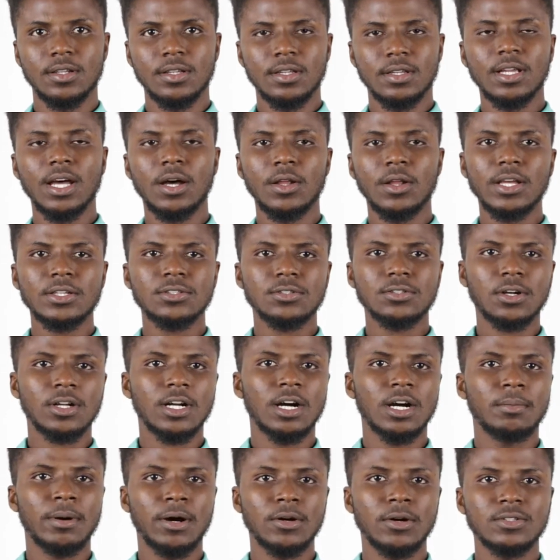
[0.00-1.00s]
Now let's talk
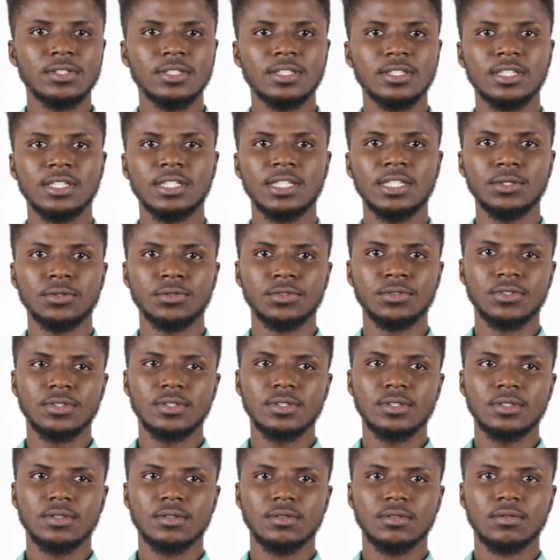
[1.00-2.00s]
about the gills.
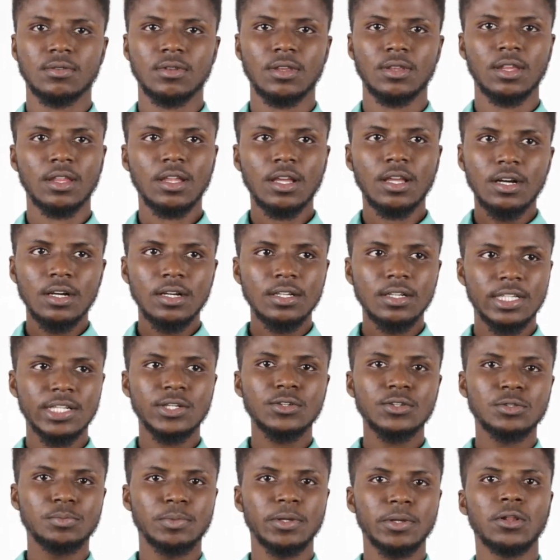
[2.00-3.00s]

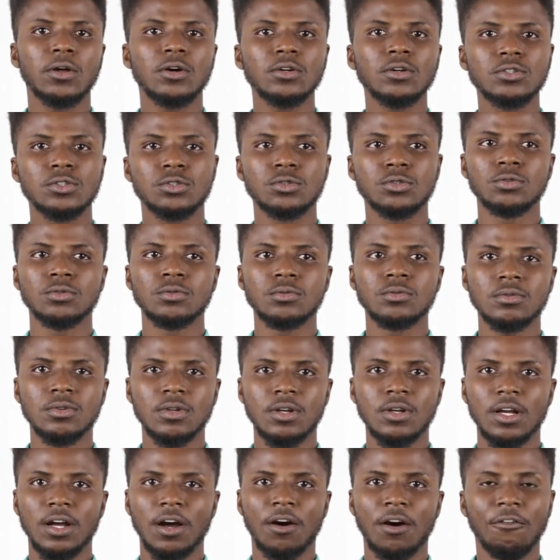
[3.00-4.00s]
Gills belong to
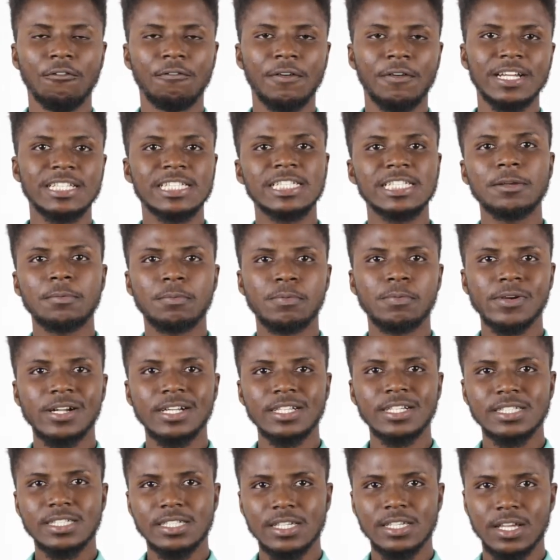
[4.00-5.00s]

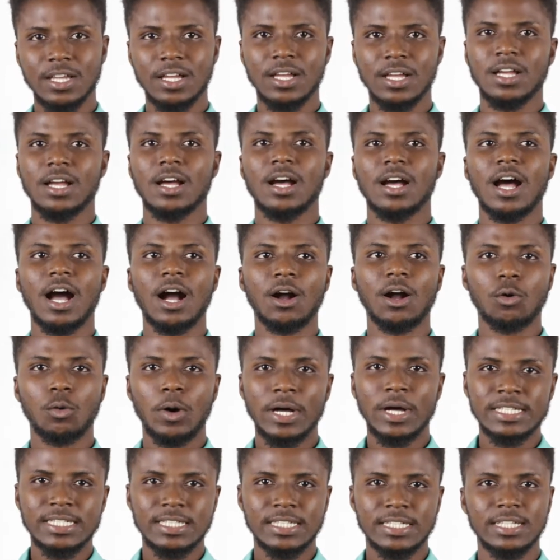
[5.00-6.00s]
vertebrate
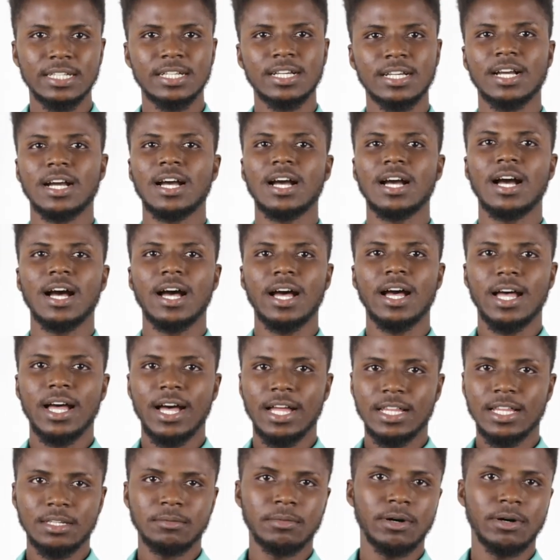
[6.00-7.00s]
aquatic
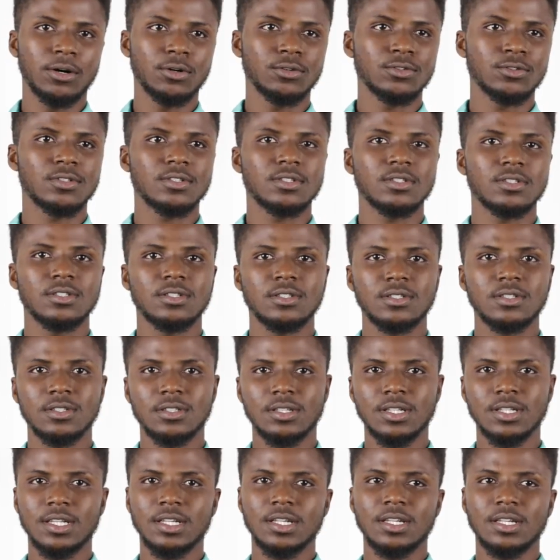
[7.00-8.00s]
animals.
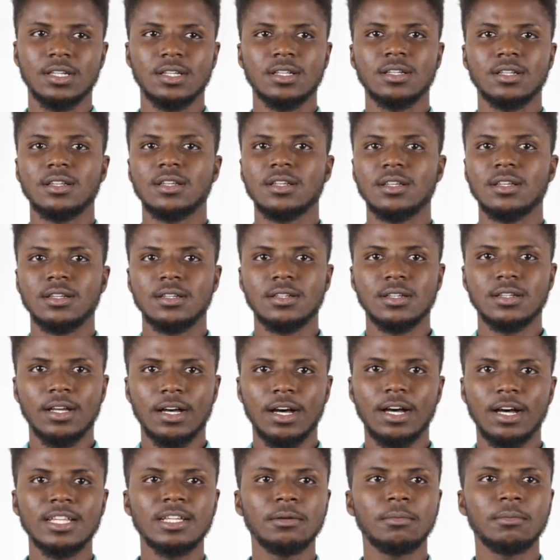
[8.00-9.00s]

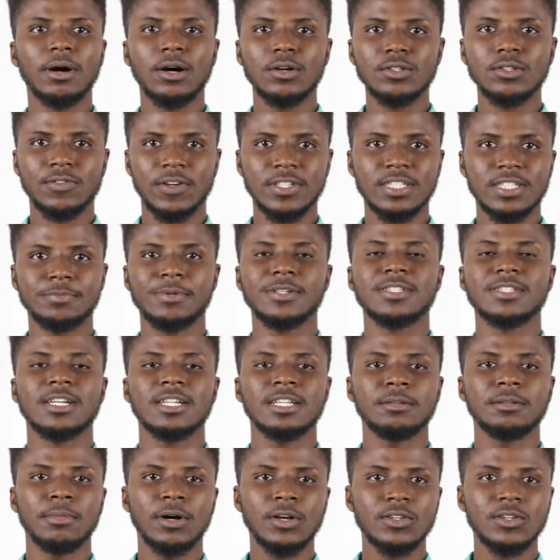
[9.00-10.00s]
Vertebrate
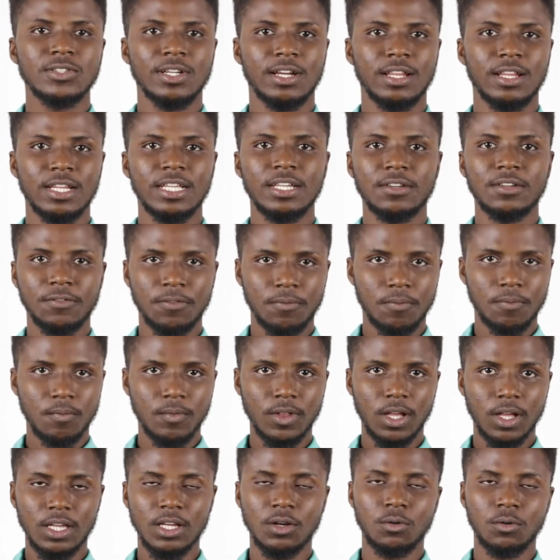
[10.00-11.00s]
animals that live
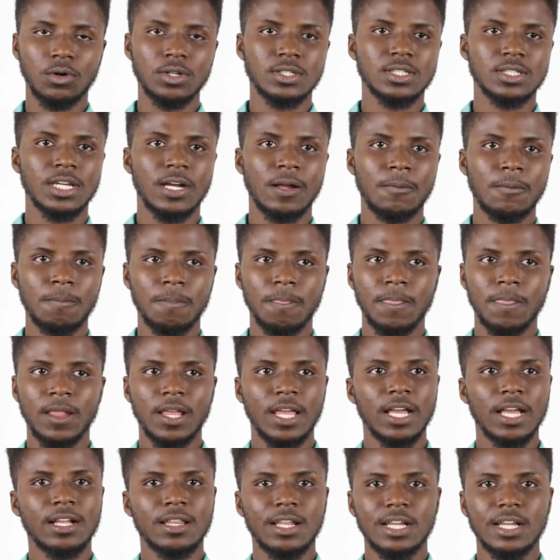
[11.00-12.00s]
in water.
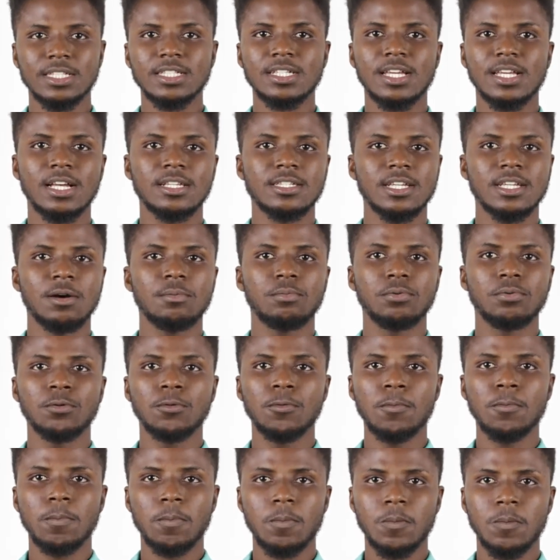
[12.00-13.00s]
A classic
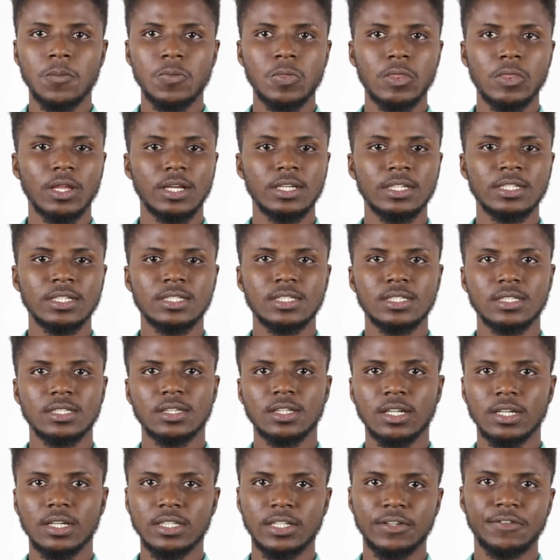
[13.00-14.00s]
example is
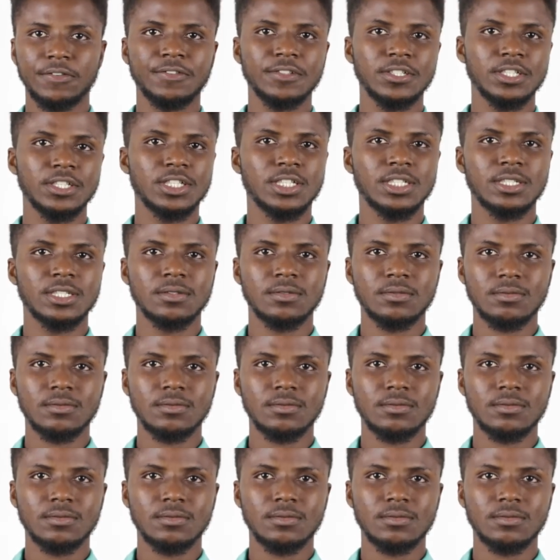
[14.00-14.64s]
the fish.